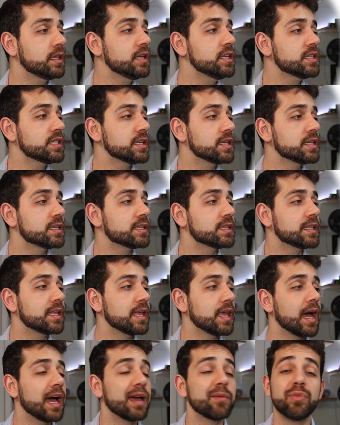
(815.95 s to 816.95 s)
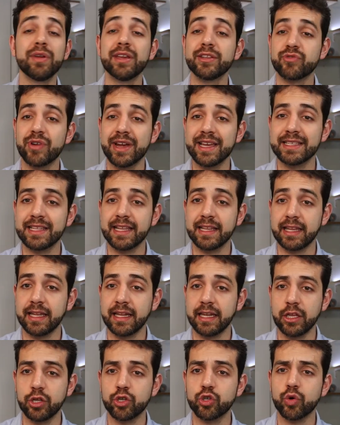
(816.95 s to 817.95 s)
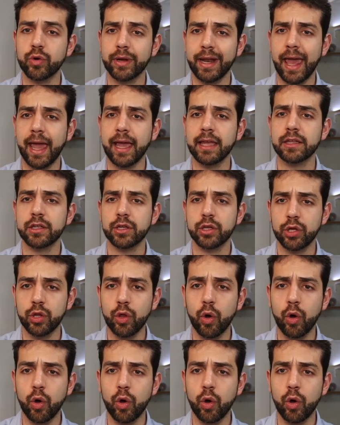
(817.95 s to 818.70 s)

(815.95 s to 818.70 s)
this is the IP address that I need to connect